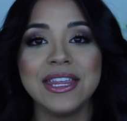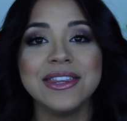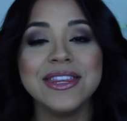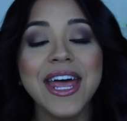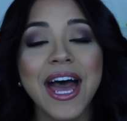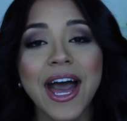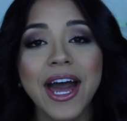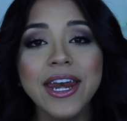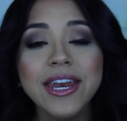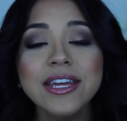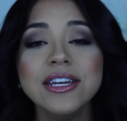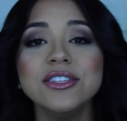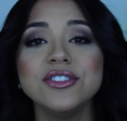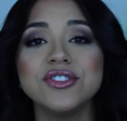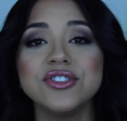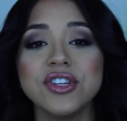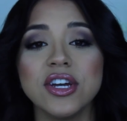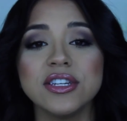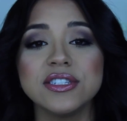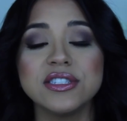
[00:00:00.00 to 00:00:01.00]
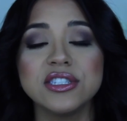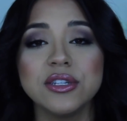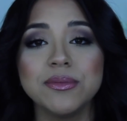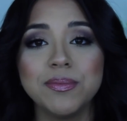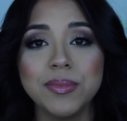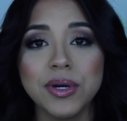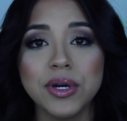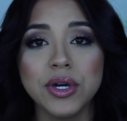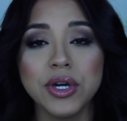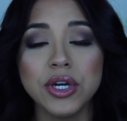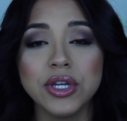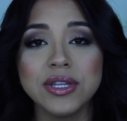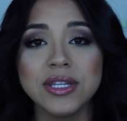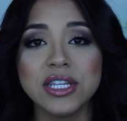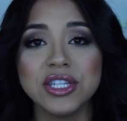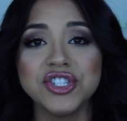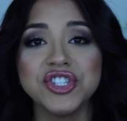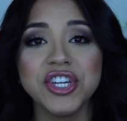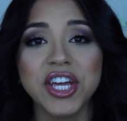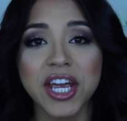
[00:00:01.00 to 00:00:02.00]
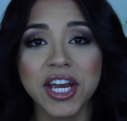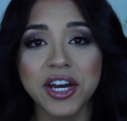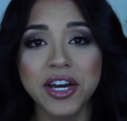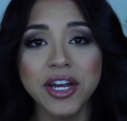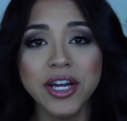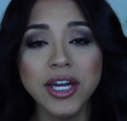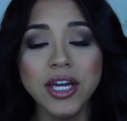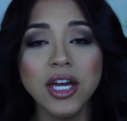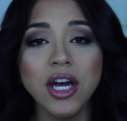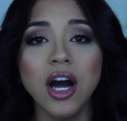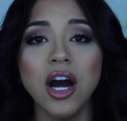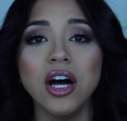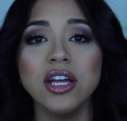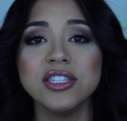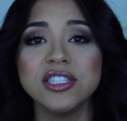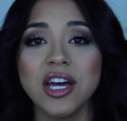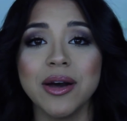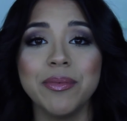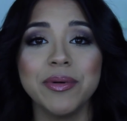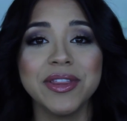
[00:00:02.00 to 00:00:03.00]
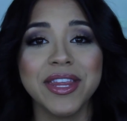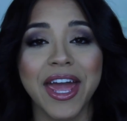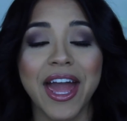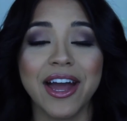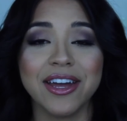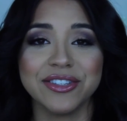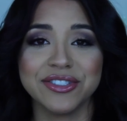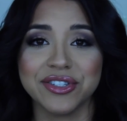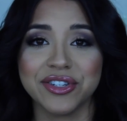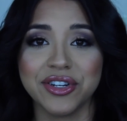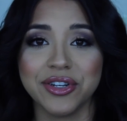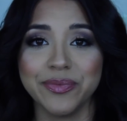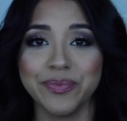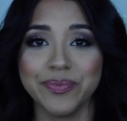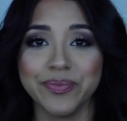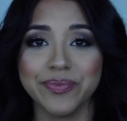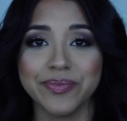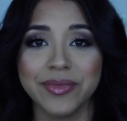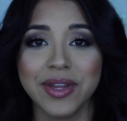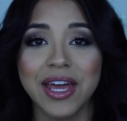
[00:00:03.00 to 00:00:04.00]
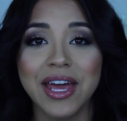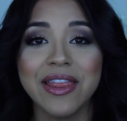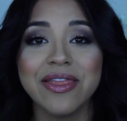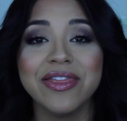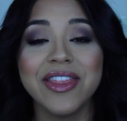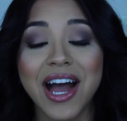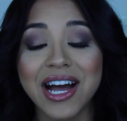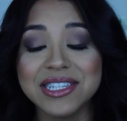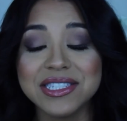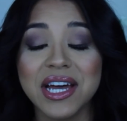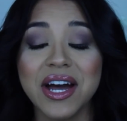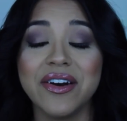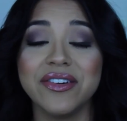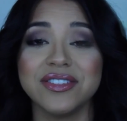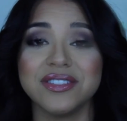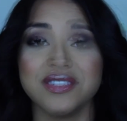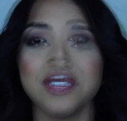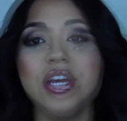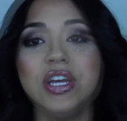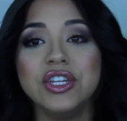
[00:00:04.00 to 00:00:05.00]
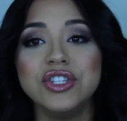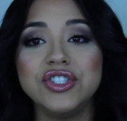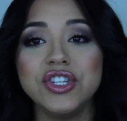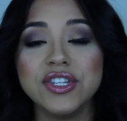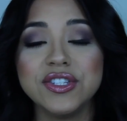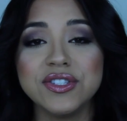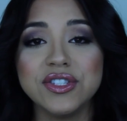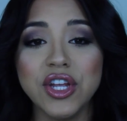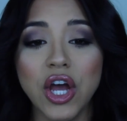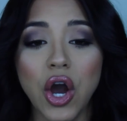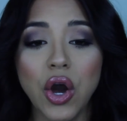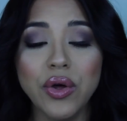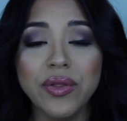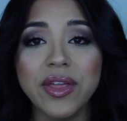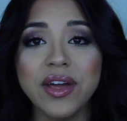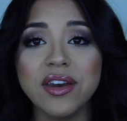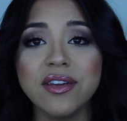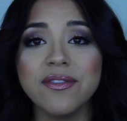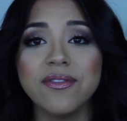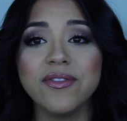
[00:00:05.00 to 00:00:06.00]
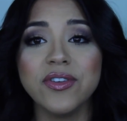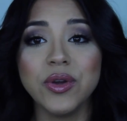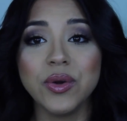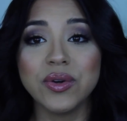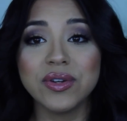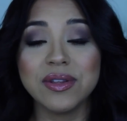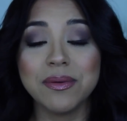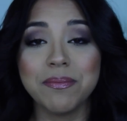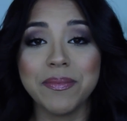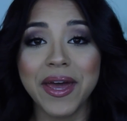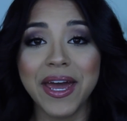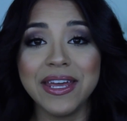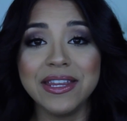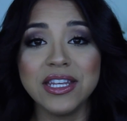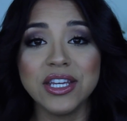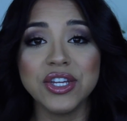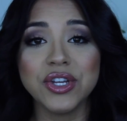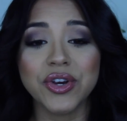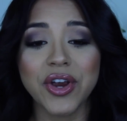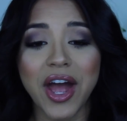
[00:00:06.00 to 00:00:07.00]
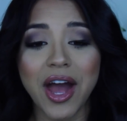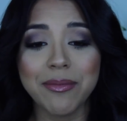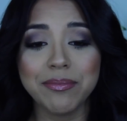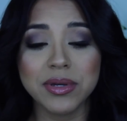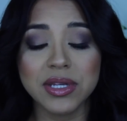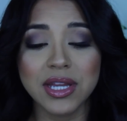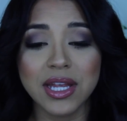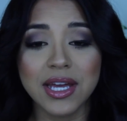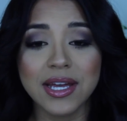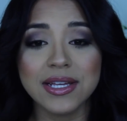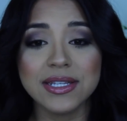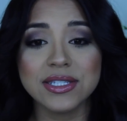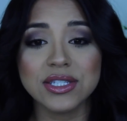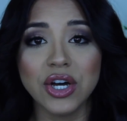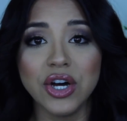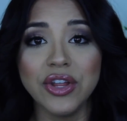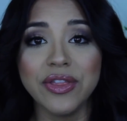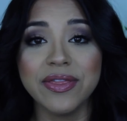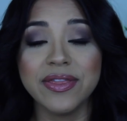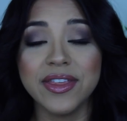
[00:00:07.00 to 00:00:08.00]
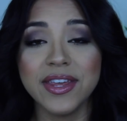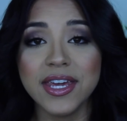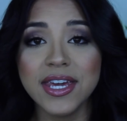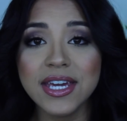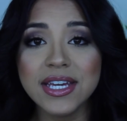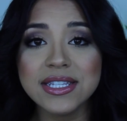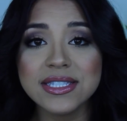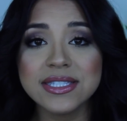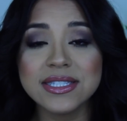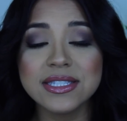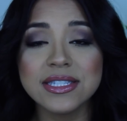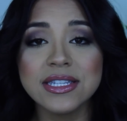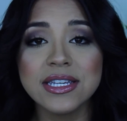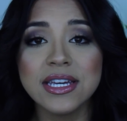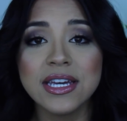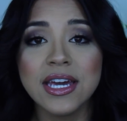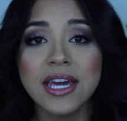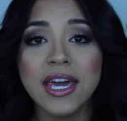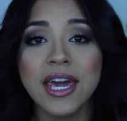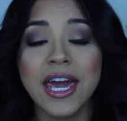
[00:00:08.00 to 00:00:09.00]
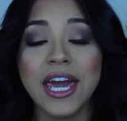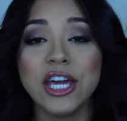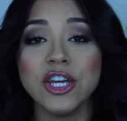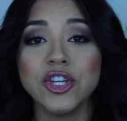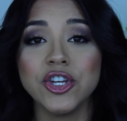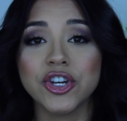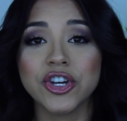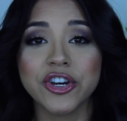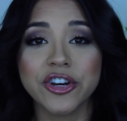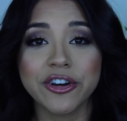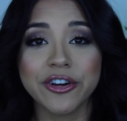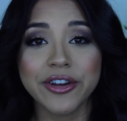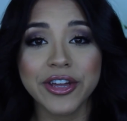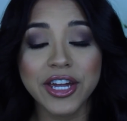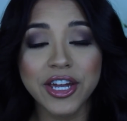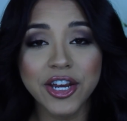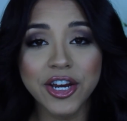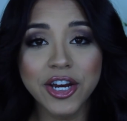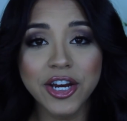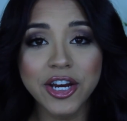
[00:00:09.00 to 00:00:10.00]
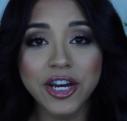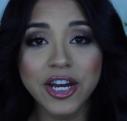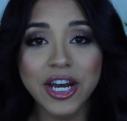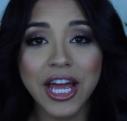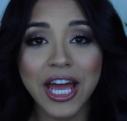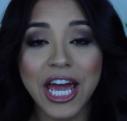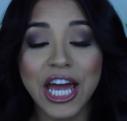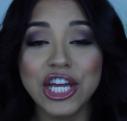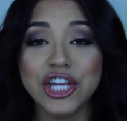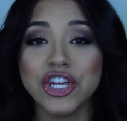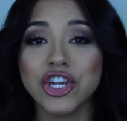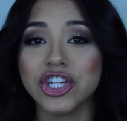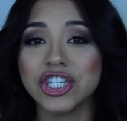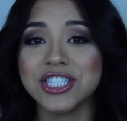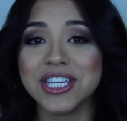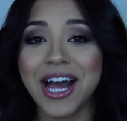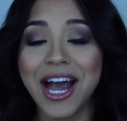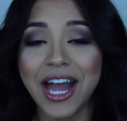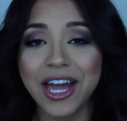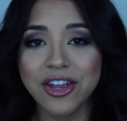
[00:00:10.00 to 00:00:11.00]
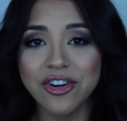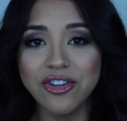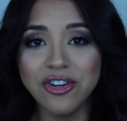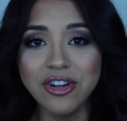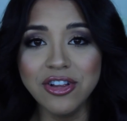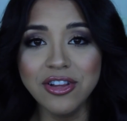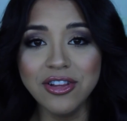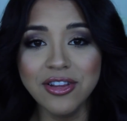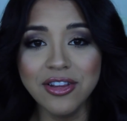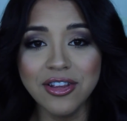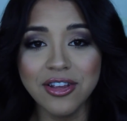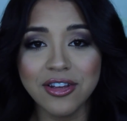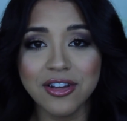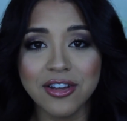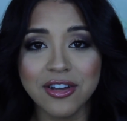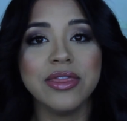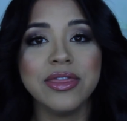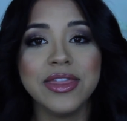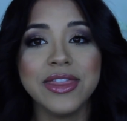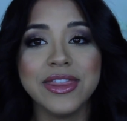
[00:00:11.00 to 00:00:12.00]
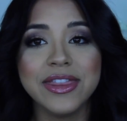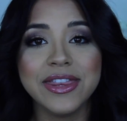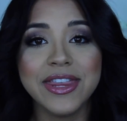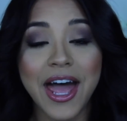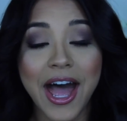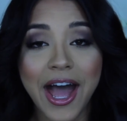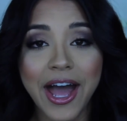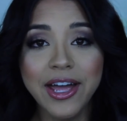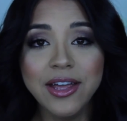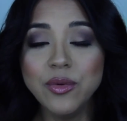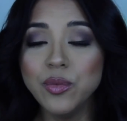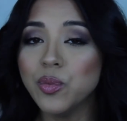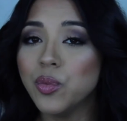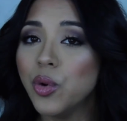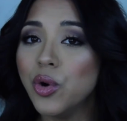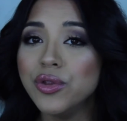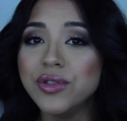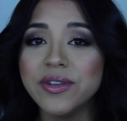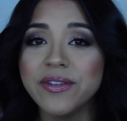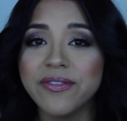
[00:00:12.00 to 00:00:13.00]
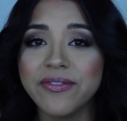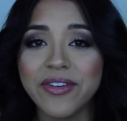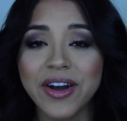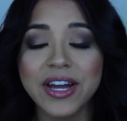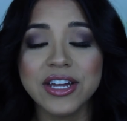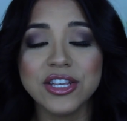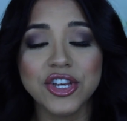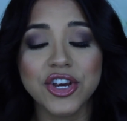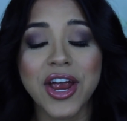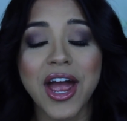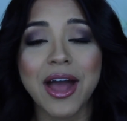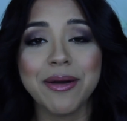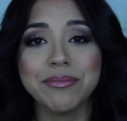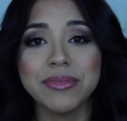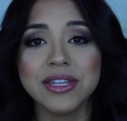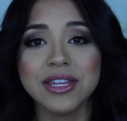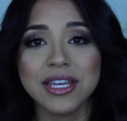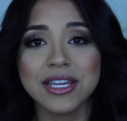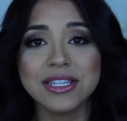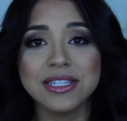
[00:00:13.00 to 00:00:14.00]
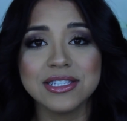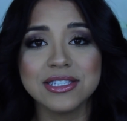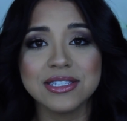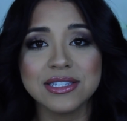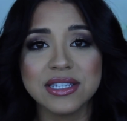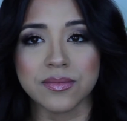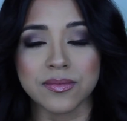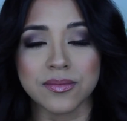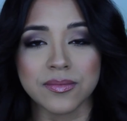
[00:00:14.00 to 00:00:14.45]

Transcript: That is just to put the cherry on top of the ice cream. That's how I see it. Just know that if you are depending your happiness on things, in your career, in your title, that won't define your happiness.